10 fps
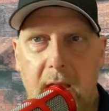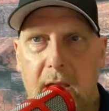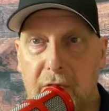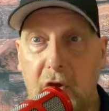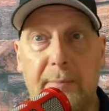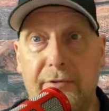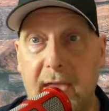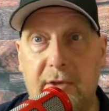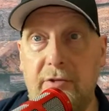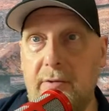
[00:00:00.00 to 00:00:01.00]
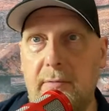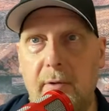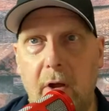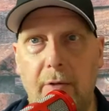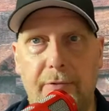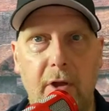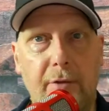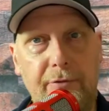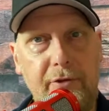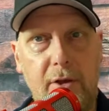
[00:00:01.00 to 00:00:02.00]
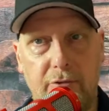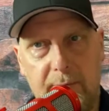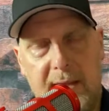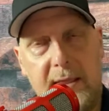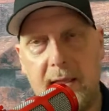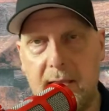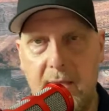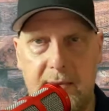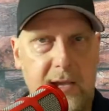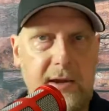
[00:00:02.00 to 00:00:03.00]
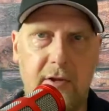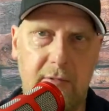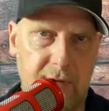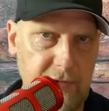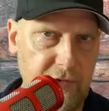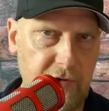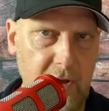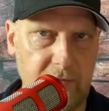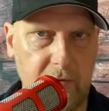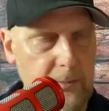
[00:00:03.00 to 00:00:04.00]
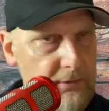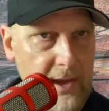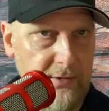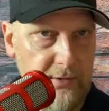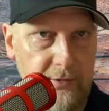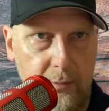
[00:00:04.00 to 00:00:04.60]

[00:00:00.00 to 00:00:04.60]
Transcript: the conversation on social media and who is in charge of conversation.